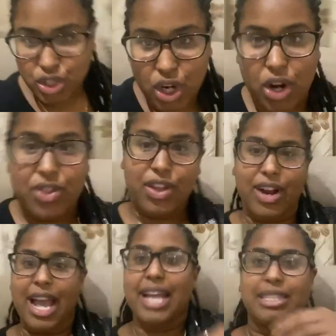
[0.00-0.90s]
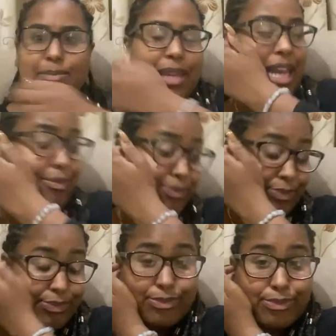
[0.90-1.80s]
turn their heads and be like,
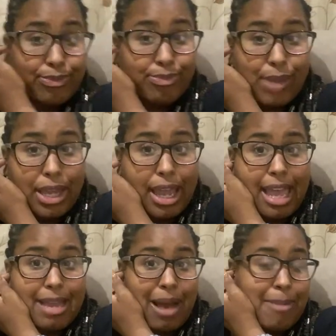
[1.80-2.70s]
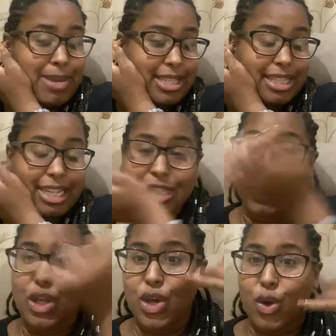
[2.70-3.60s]
ain't my business.
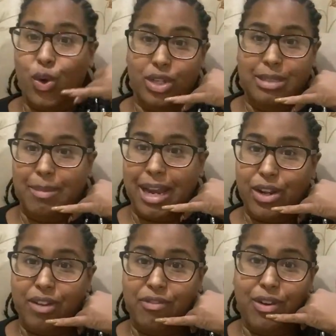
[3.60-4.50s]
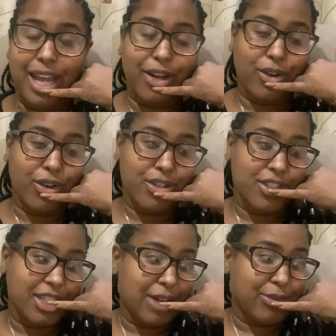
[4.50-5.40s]
Call somebody on the phone like, "Girl,
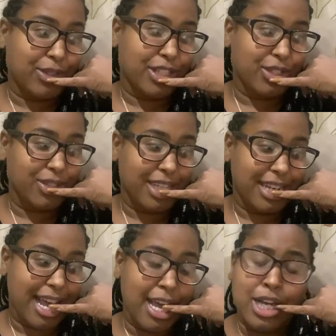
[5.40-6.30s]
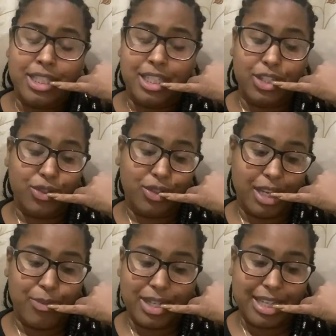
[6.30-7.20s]
Cheryl, did you see that? Did you see
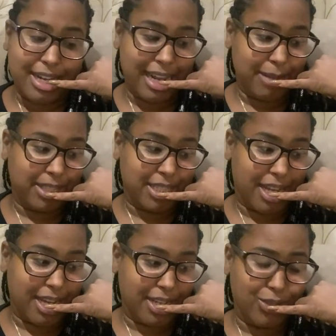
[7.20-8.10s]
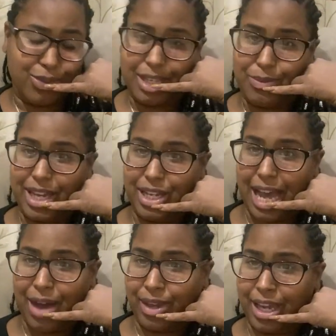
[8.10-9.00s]
what's her name's son? You see what he
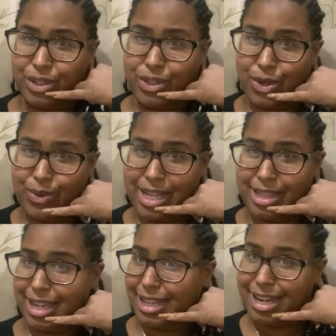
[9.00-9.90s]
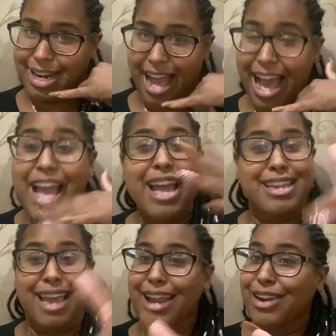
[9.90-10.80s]
out here doing? Da da da da da."
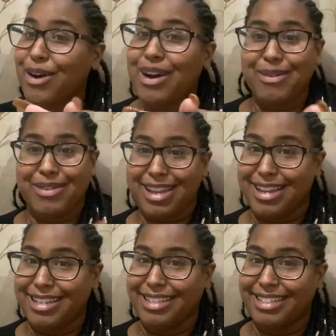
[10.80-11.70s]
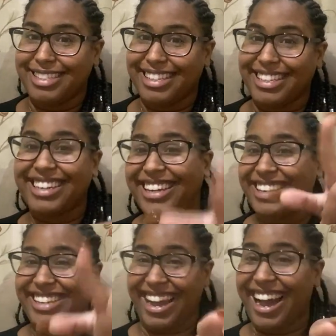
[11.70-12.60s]
Y'all know how it is.
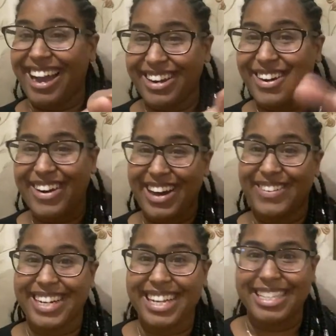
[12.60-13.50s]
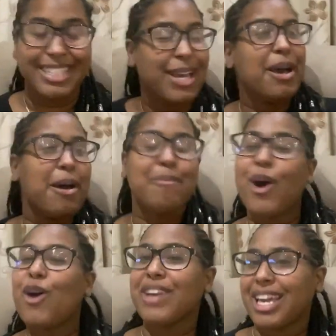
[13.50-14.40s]
Y'all know how it is. But
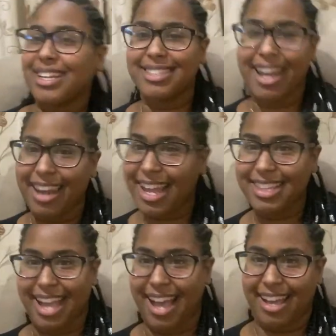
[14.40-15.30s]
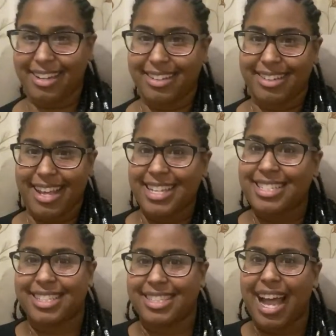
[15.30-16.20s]
over here, it's not like that. It's
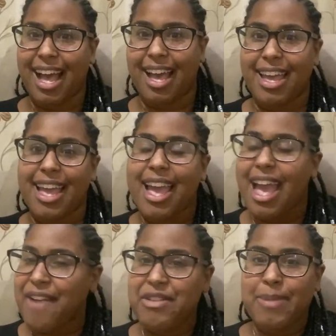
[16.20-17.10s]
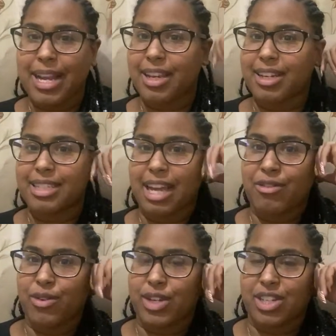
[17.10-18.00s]
just not. Everybody looks out
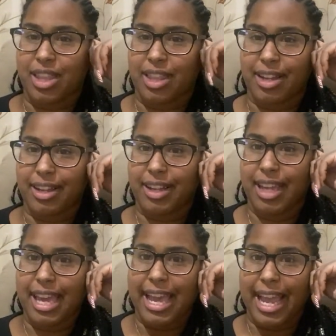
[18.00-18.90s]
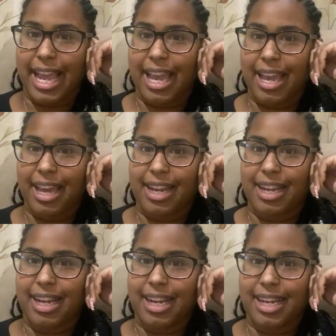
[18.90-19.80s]
for each other,
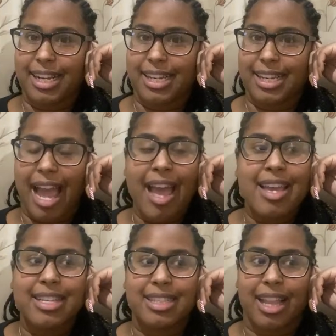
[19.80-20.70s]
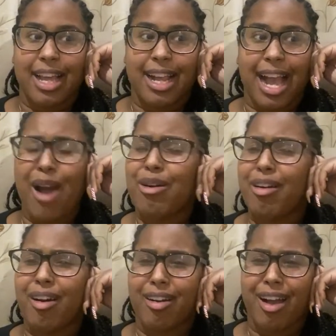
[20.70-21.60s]
and that is like, oh
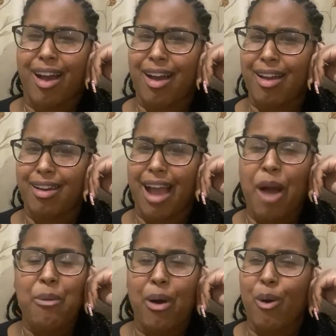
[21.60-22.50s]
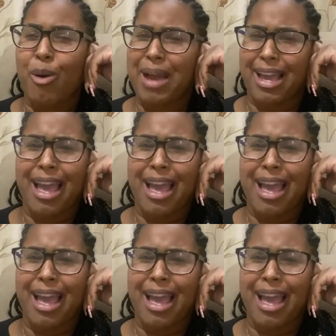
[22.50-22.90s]
God, I want